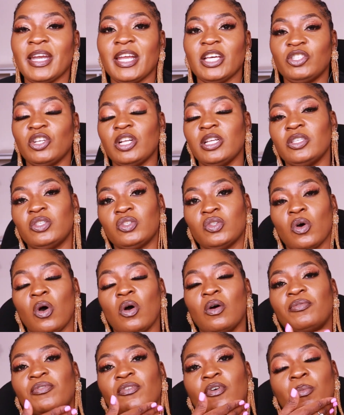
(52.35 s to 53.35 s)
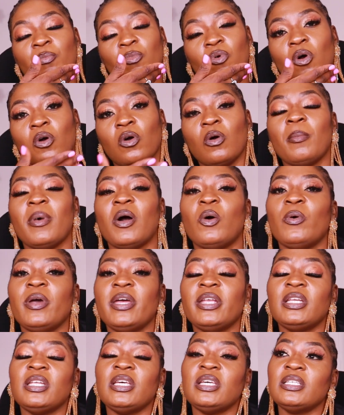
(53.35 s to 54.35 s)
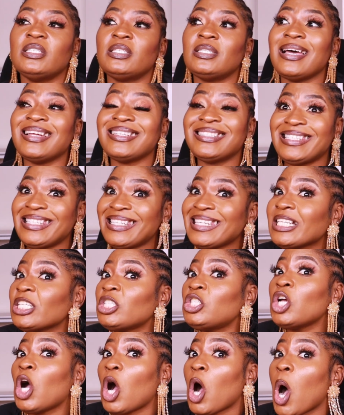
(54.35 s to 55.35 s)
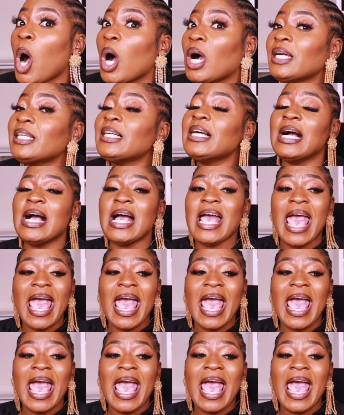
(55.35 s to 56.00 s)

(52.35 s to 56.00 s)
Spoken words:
that I actually saw from Gogo Maweni's TikTok,